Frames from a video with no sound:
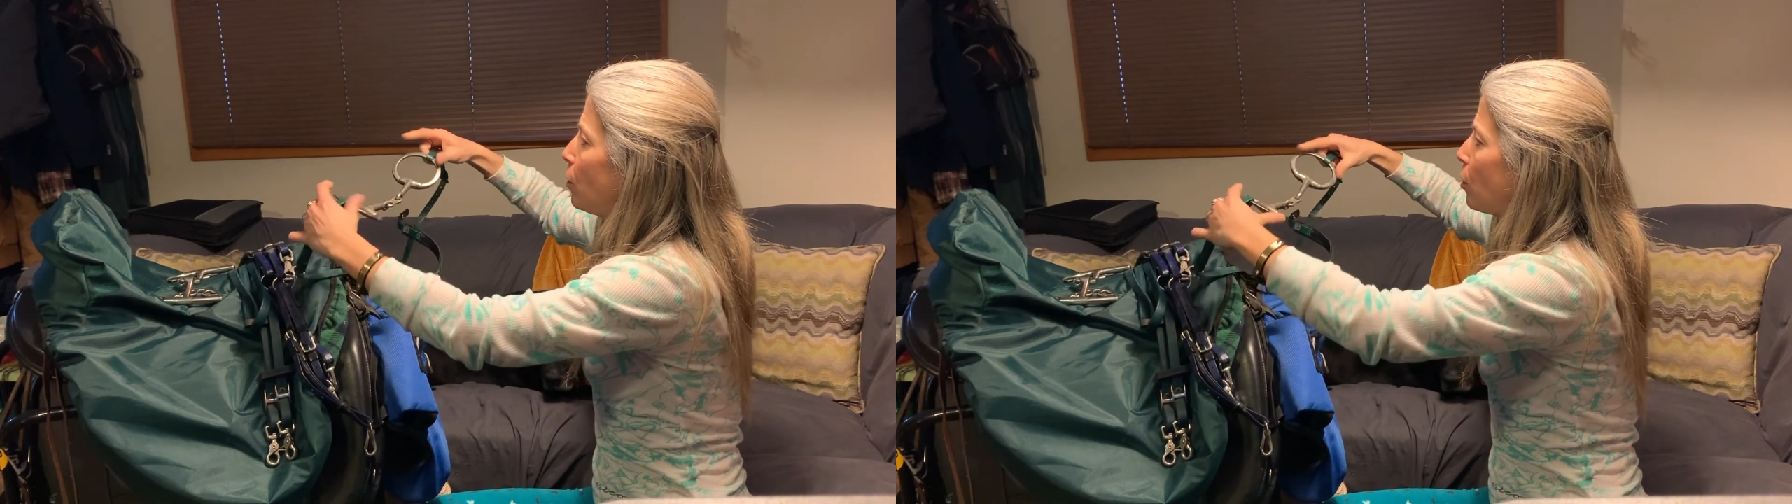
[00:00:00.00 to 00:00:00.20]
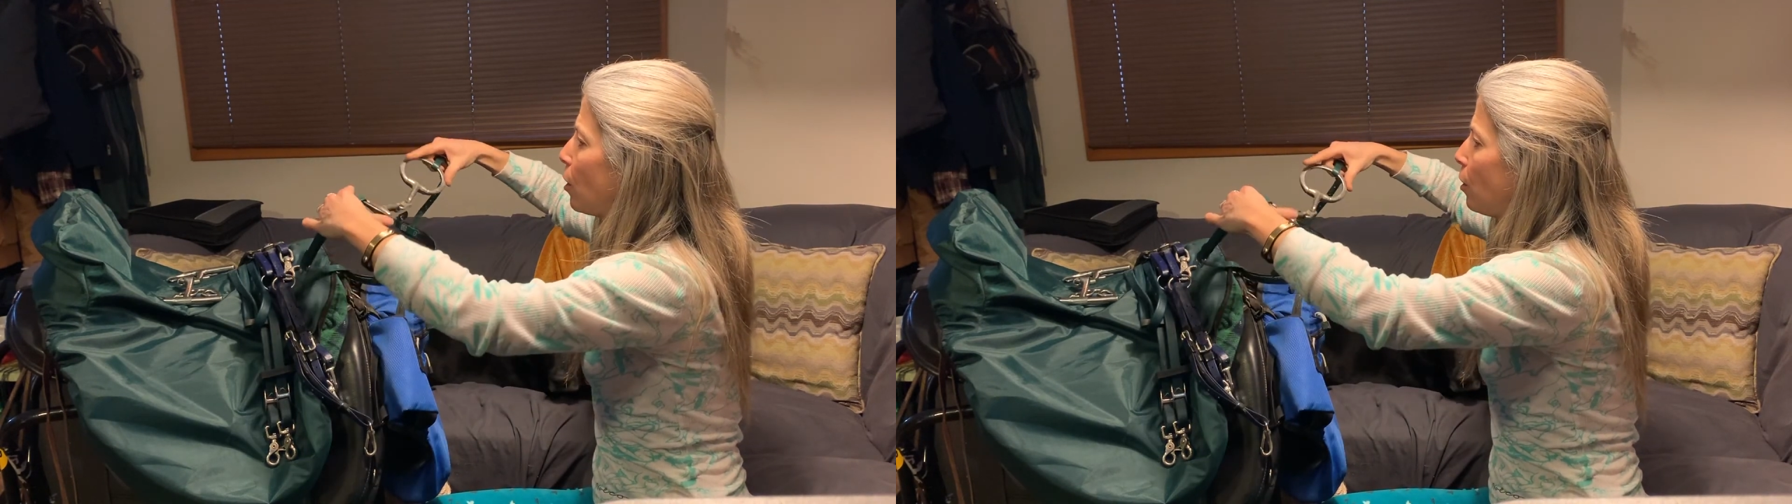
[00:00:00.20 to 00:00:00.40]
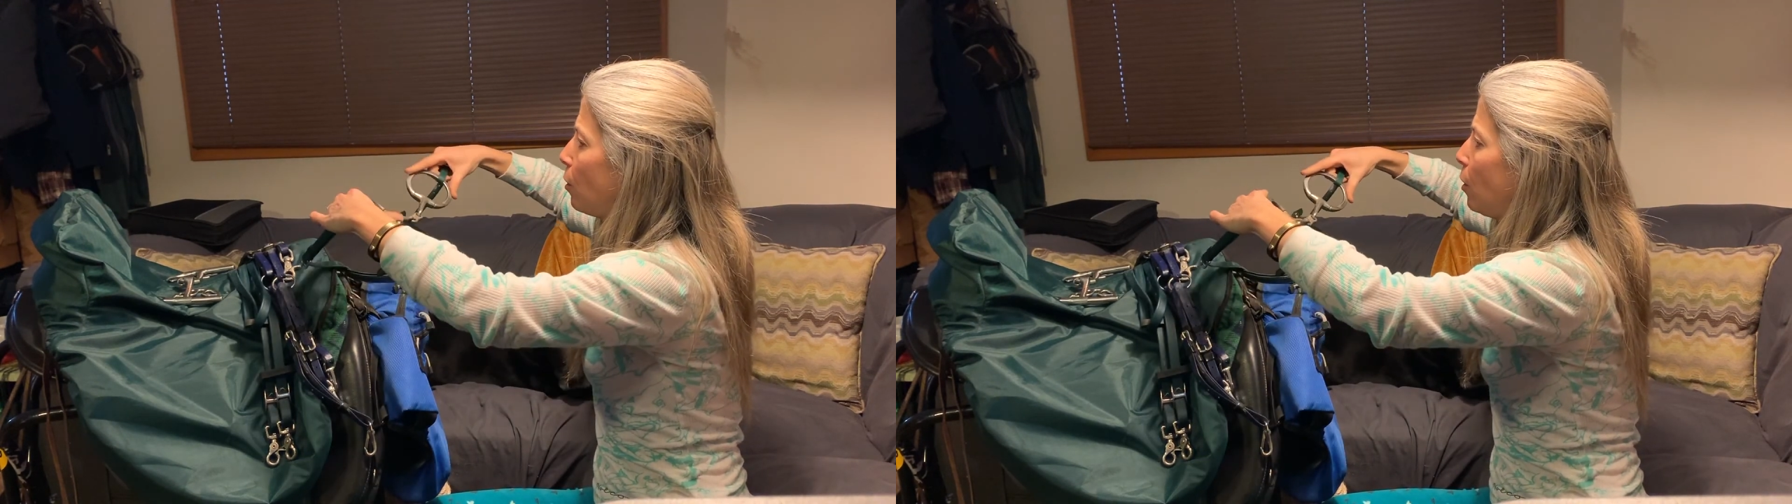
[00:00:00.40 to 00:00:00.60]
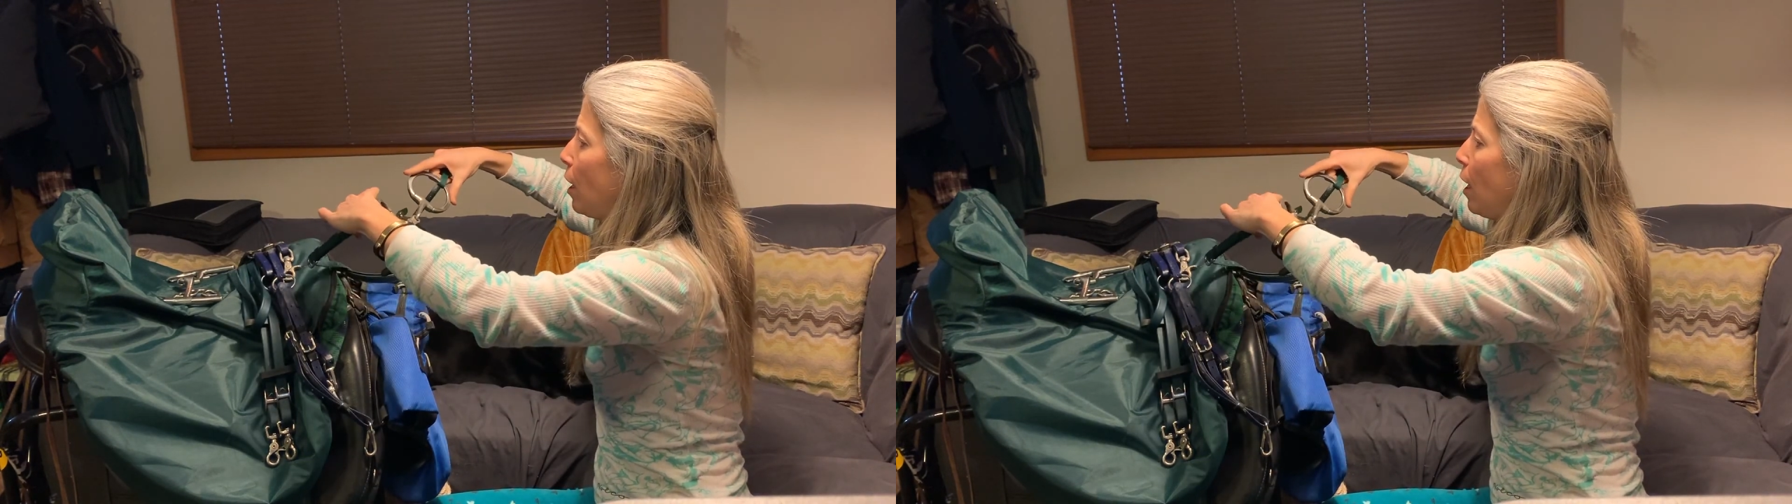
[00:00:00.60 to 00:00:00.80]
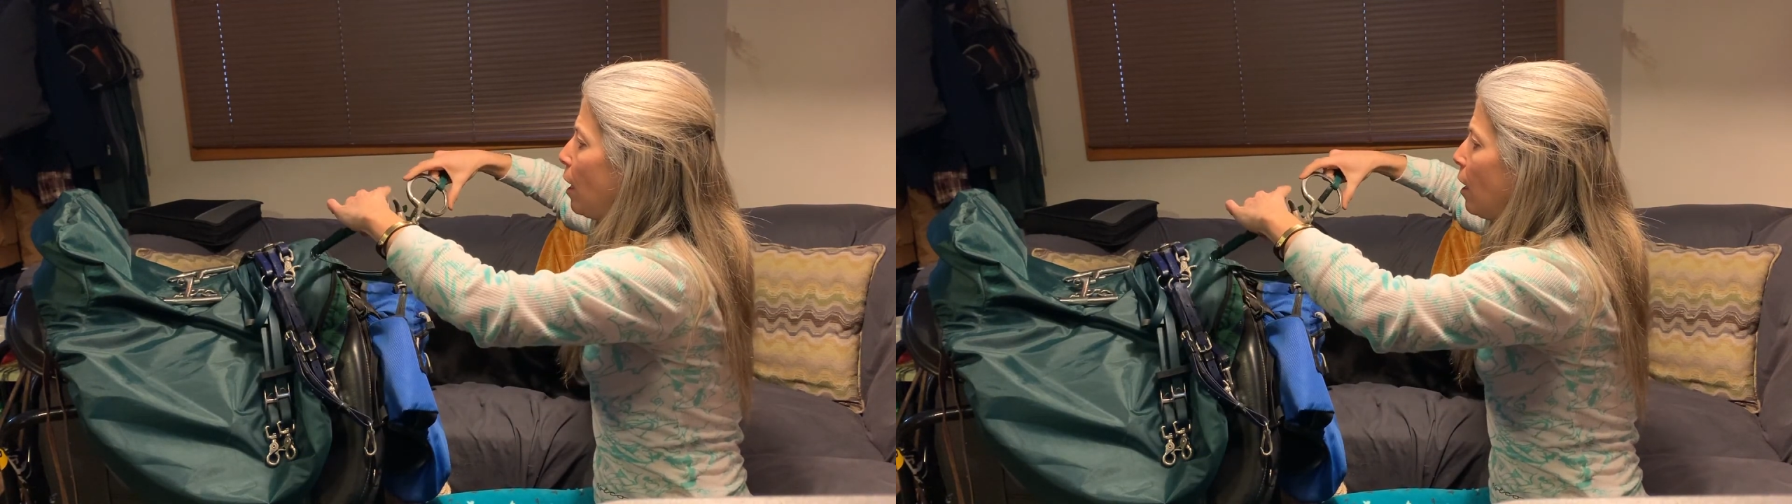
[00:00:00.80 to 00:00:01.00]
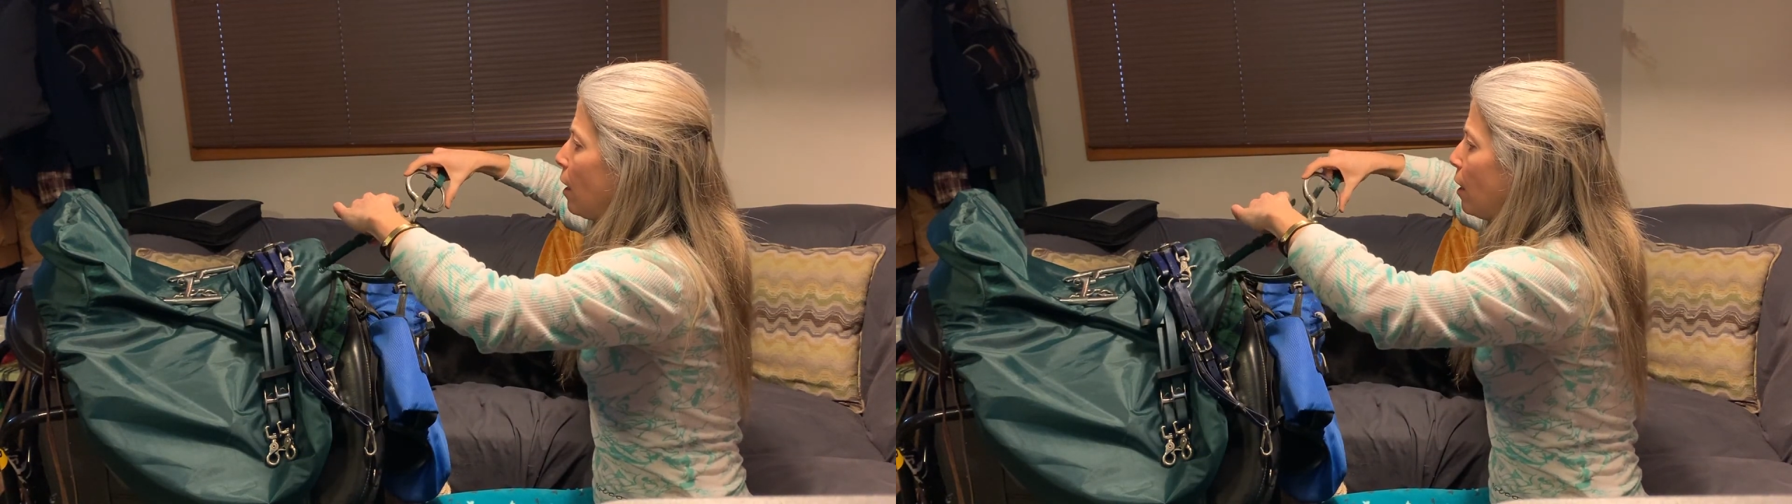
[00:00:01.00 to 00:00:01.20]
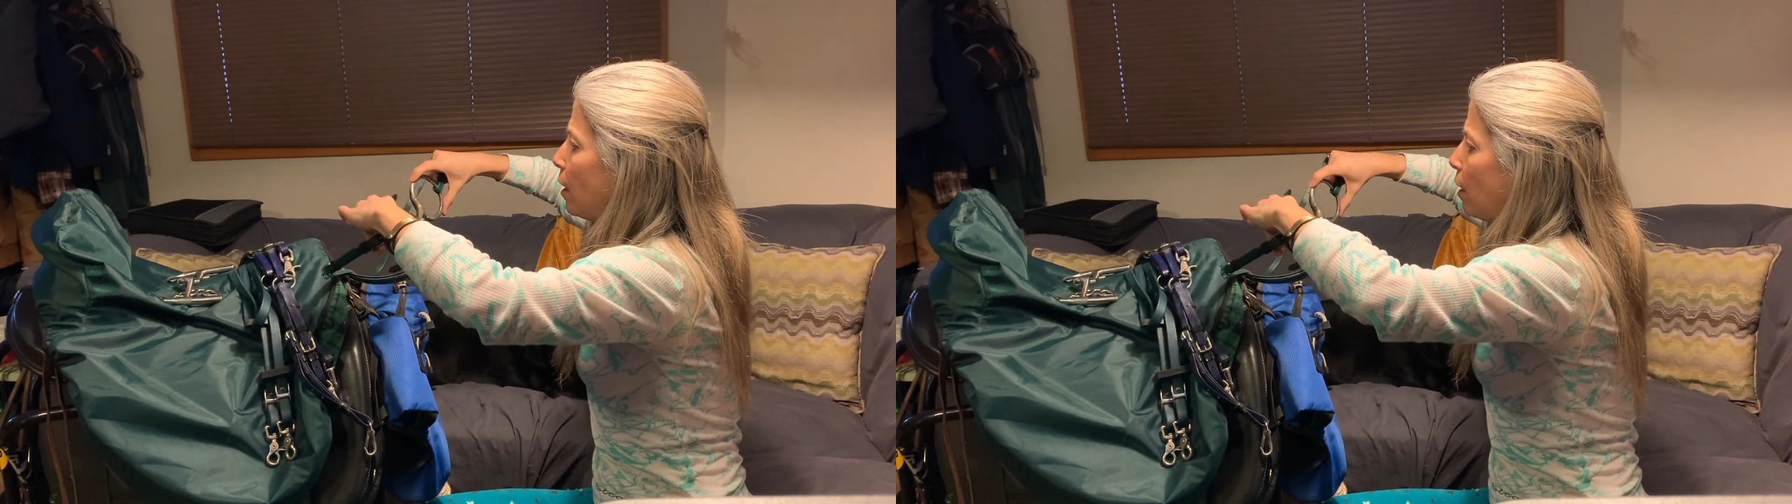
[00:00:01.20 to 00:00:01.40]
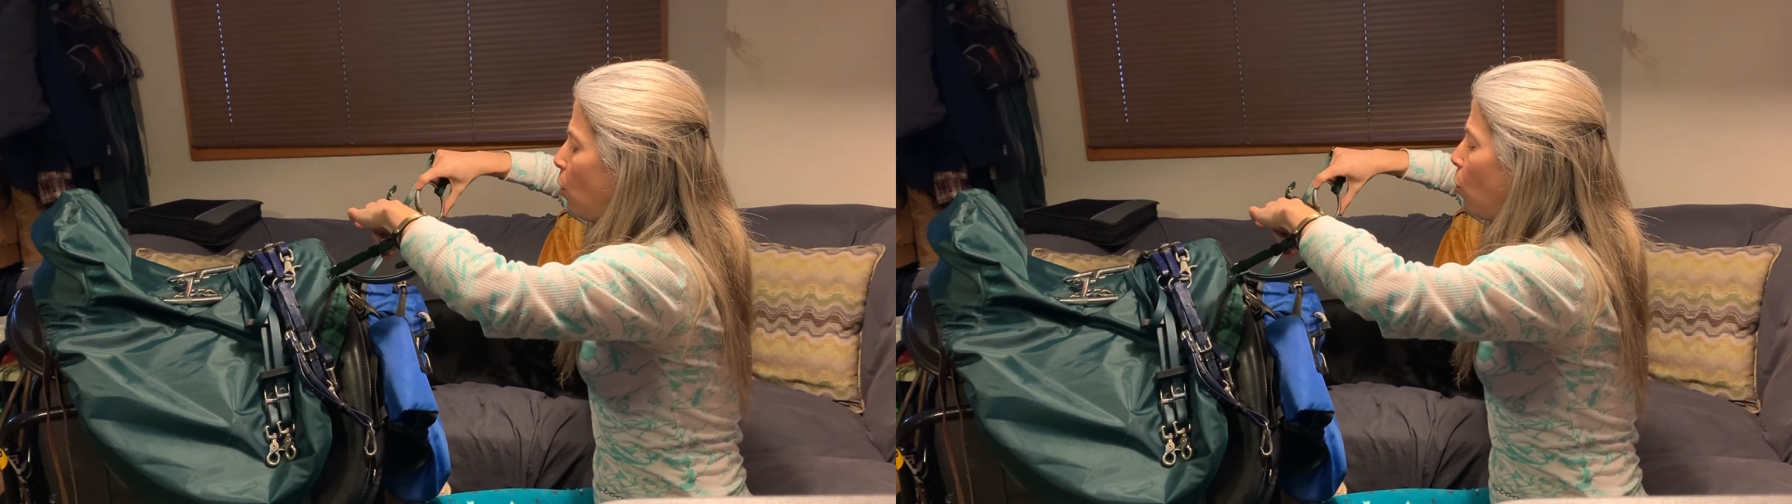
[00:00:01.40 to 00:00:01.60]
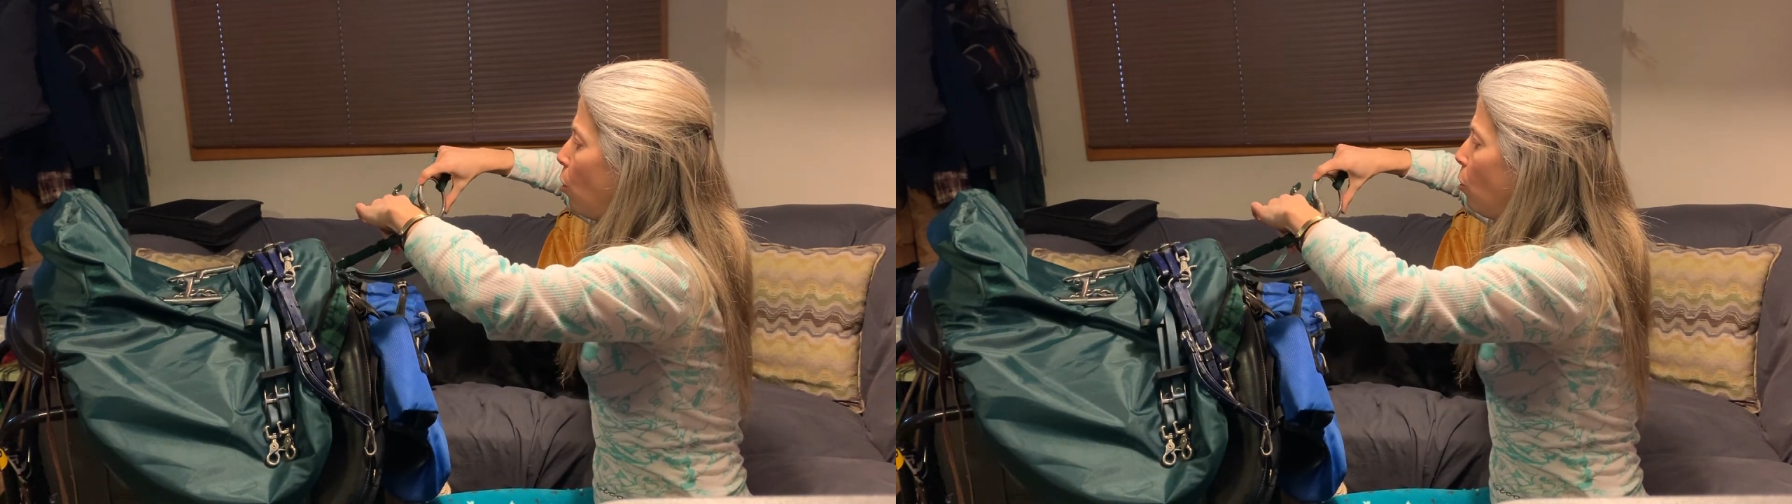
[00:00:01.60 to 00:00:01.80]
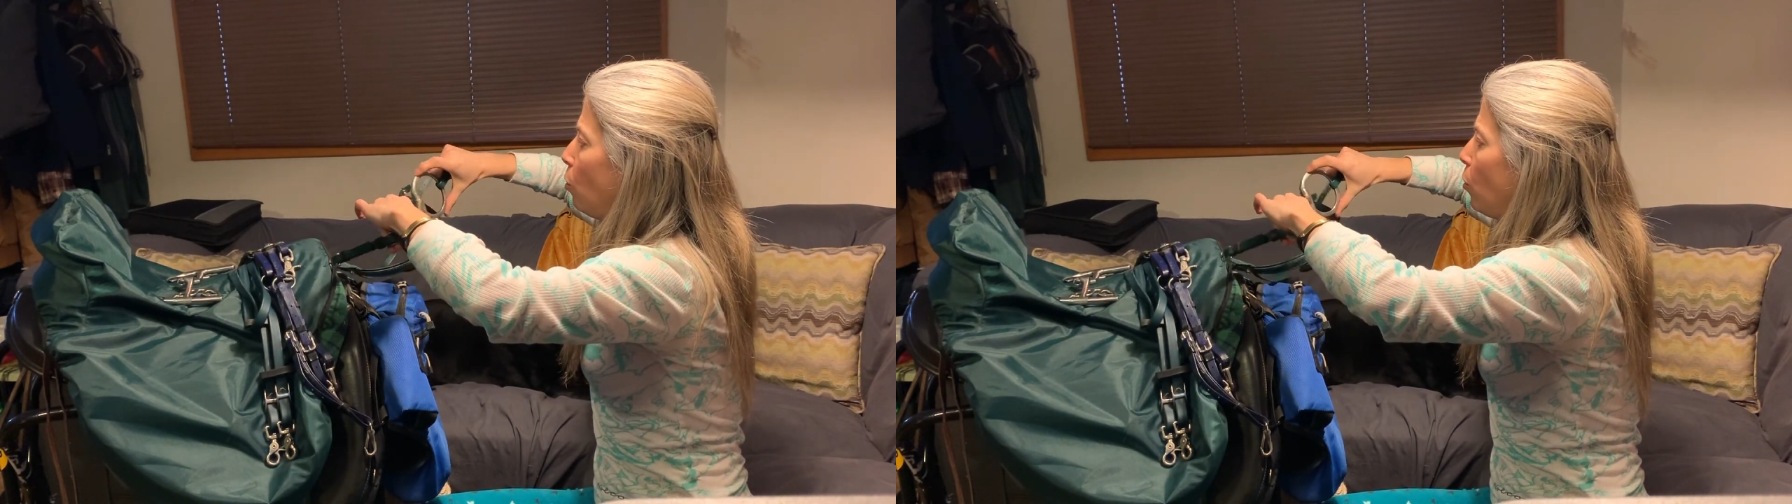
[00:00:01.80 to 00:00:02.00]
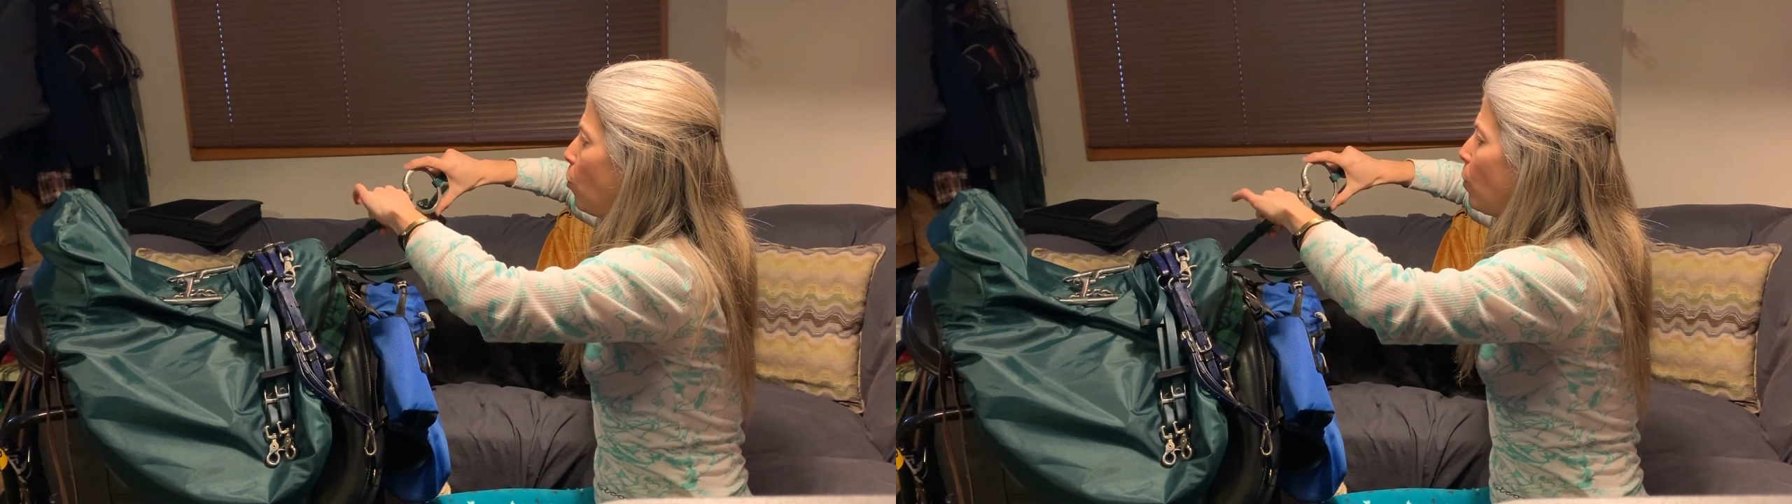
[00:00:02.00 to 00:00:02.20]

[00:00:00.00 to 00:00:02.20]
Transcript: So the